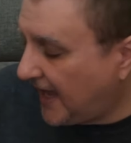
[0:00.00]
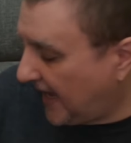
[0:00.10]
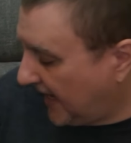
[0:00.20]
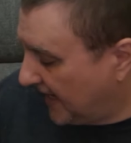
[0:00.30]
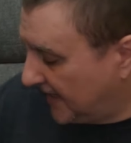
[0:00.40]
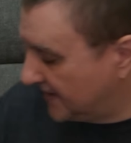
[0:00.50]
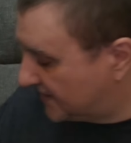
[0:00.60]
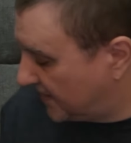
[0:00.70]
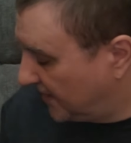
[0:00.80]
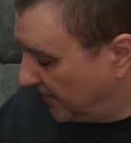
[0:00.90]

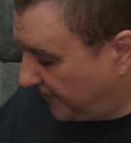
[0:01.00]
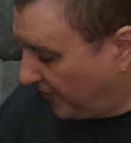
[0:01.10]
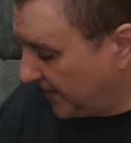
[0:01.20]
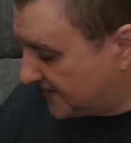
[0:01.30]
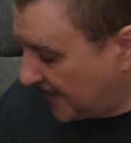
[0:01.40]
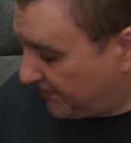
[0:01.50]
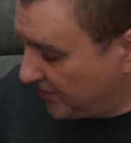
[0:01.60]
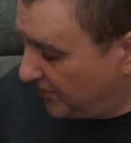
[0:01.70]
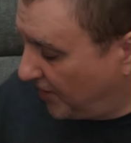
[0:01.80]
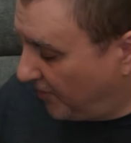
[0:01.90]
And for example,
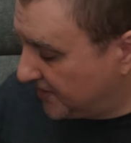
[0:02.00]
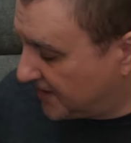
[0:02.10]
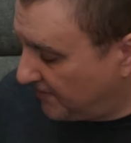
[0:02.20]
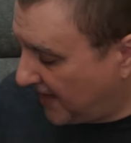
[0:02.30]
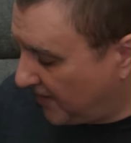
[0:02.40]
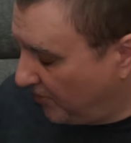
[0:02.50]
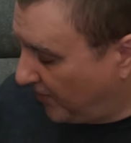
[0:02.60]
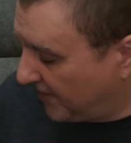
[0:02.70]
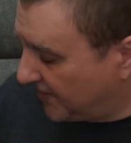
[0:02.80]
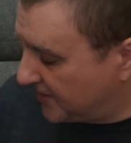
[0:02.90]
you can go into the menu.
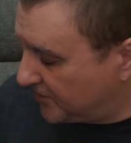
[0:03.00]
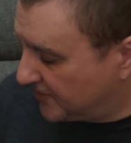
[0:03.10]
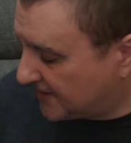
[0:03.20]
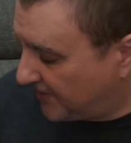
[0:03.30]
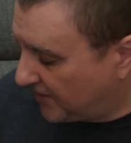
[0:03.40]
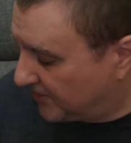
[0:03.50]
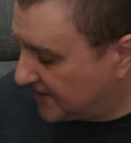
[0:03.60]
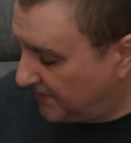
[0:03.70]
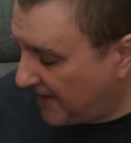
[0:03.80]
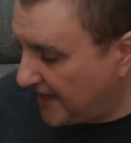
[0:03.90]
What I'm going to do is I'm going to go into
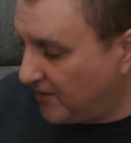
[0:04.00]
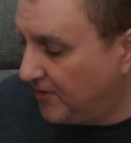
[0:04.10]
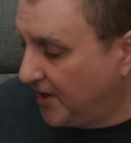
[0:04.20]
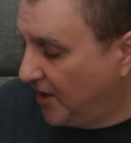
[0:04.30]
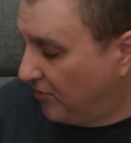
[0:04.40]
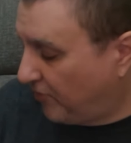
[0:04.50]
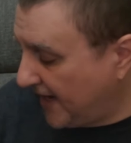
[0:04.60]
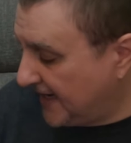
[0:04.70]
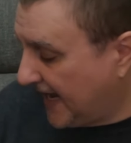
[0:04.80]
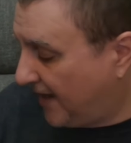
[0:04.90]
the menu
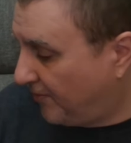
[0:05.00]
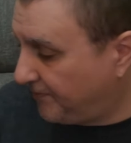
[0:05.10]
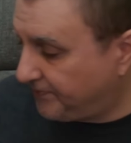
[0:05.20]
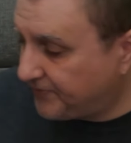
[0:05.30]
right now.